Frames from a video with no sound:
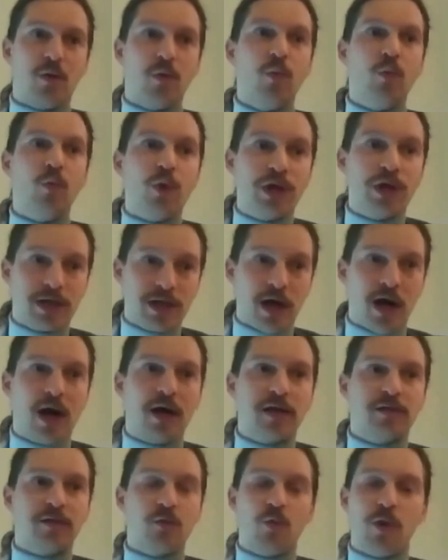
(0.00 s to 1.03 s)
were
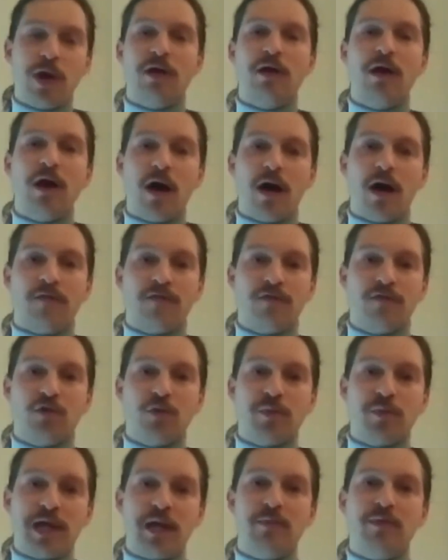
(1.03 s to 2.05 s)
not well off to
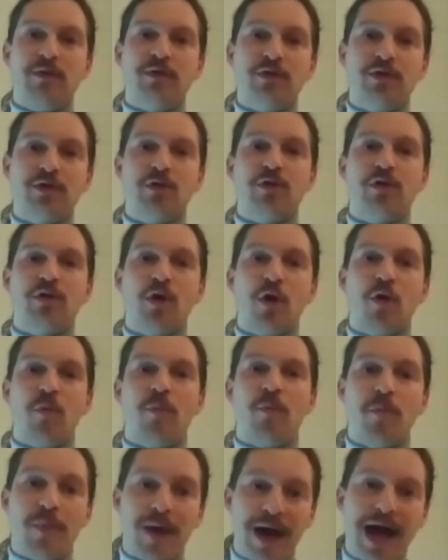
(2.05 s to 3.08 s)
be able to
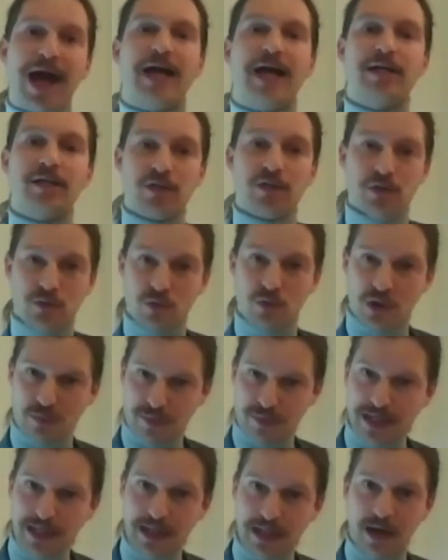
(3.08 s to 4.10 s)
go back to
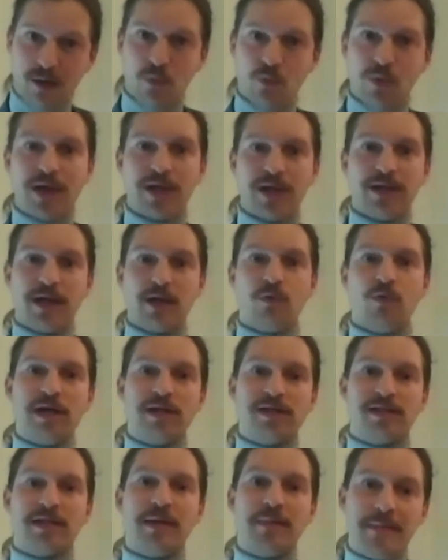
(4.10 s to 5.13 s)
Armenia when there
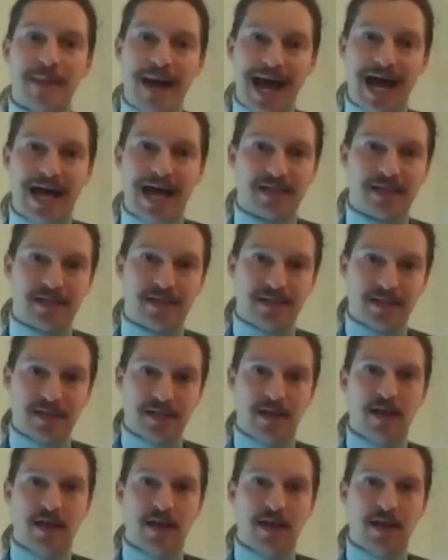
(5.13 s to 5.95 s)
was a mass